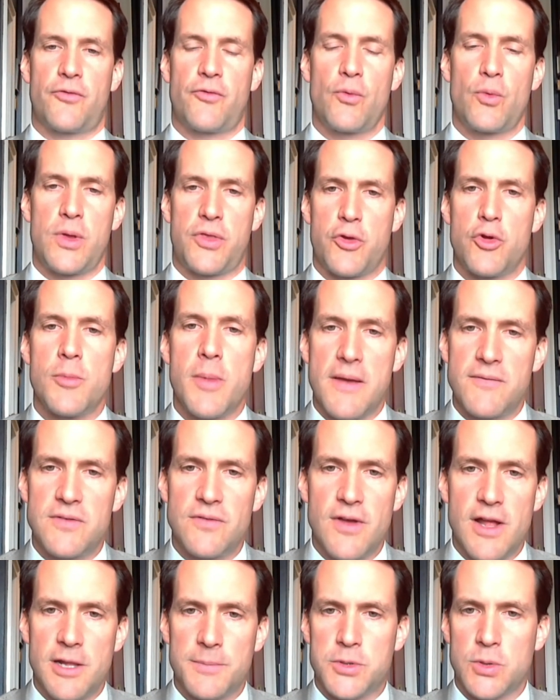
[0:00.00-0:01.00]
with whom I've
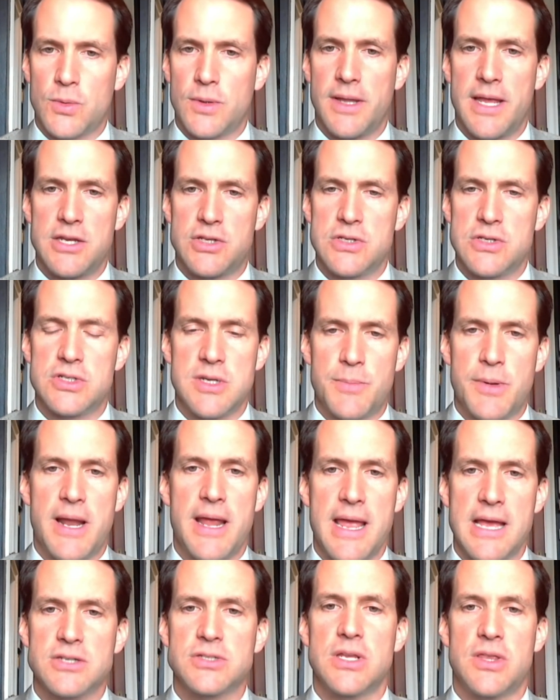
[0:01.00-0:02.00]
developed a relationship, and
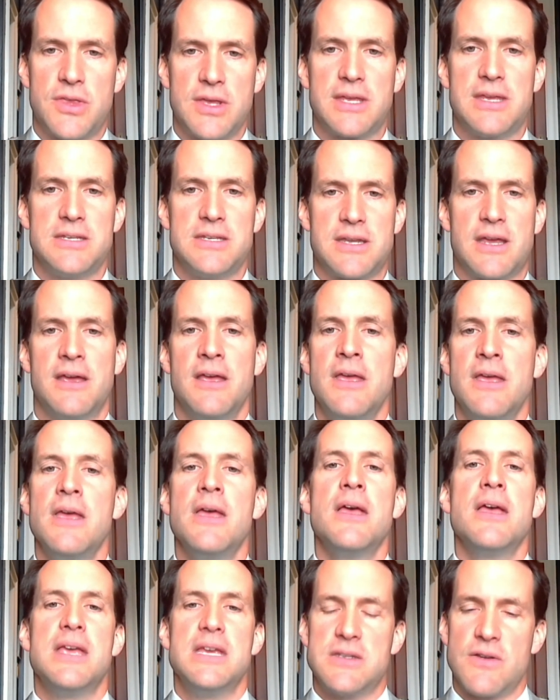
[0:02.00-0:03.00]
I actually think he's
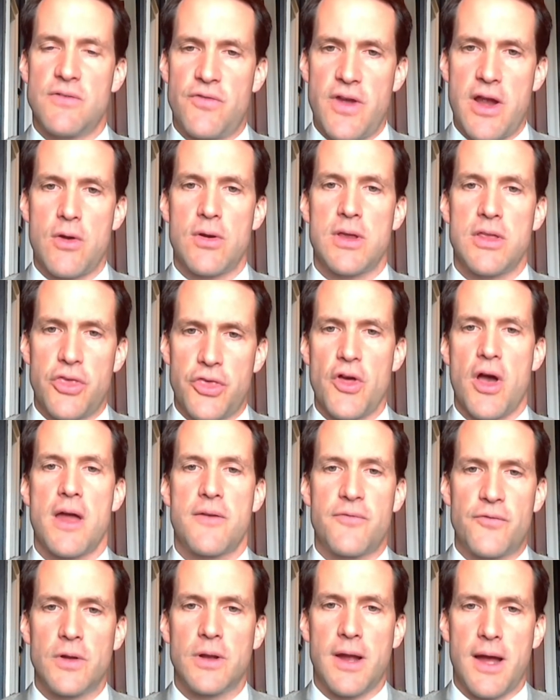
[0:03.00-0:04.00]
a very
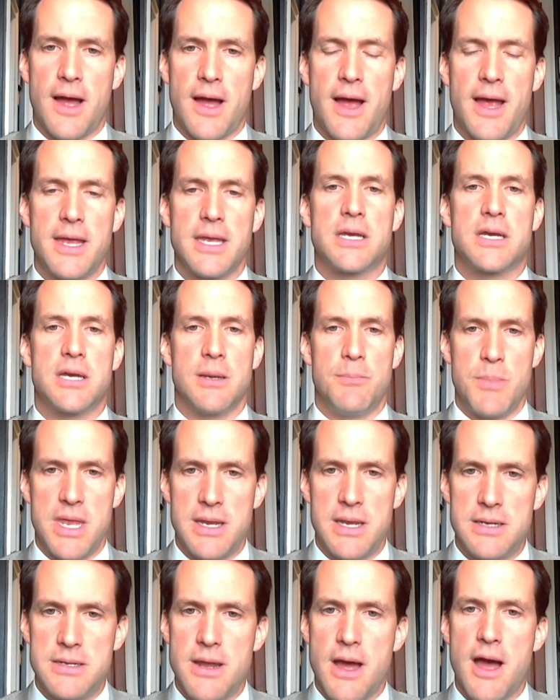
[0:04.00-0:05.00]
thoughtful guy,
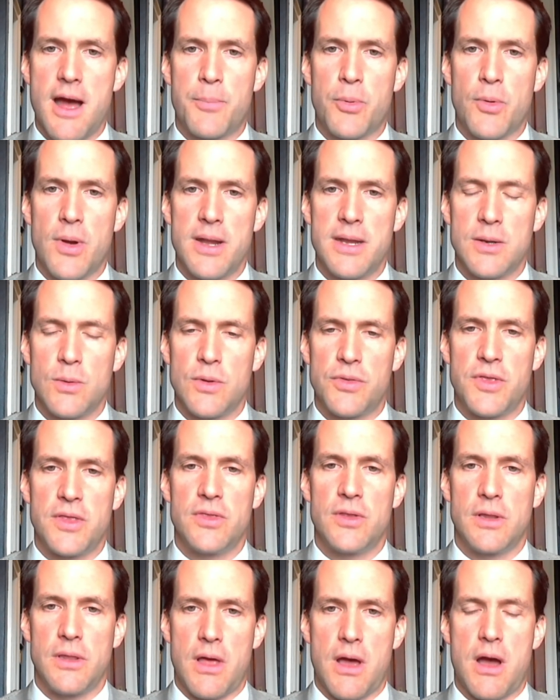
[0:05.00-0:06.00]
committed to operating within
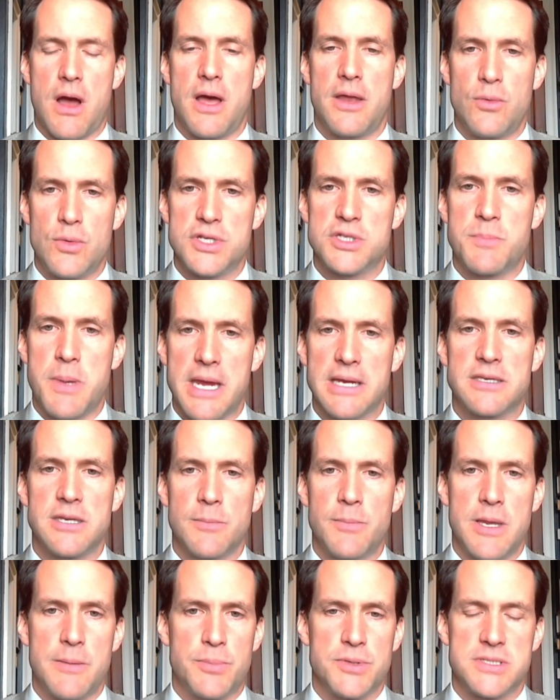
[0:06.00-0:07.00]
the law and
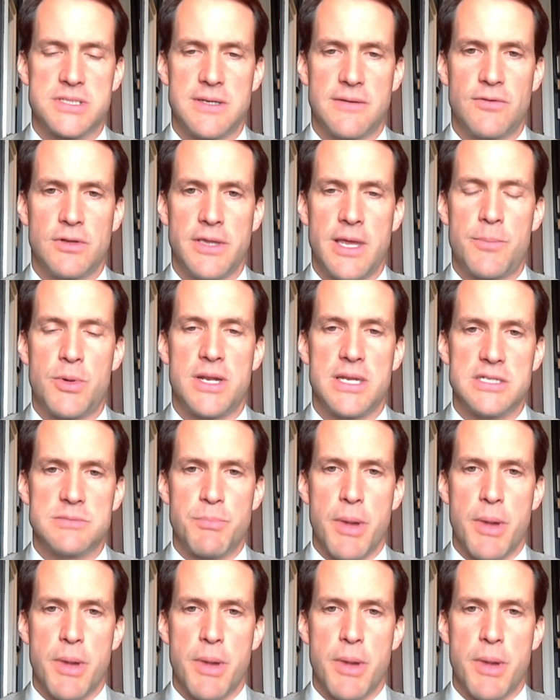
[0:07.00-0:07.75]
respecting people's civil liberties.